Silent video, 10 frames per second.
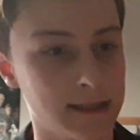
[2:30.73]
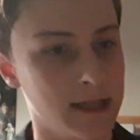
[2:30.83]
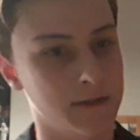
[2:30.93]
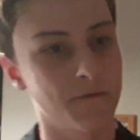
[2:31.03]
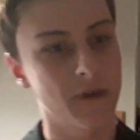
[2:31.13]
He
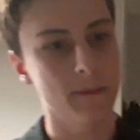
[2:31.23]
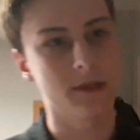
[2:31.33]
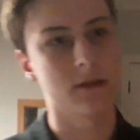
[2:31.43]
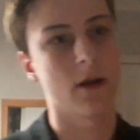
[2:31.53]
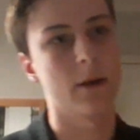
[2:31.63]
has a
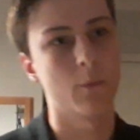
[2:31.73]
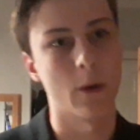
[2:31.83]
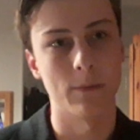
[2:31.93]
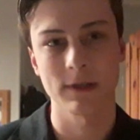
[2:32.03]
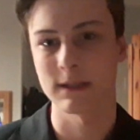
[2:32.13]
famous line where
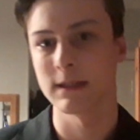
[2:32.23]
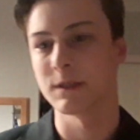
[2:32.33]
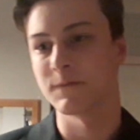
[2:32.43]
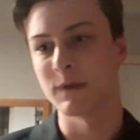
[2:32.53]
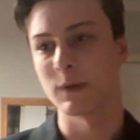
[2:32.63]
we mustn't
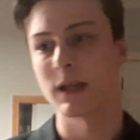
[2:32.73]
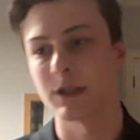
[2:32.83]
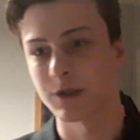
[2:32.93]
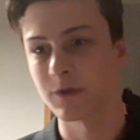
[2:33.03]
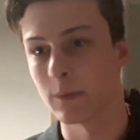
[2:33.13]
interfere with history,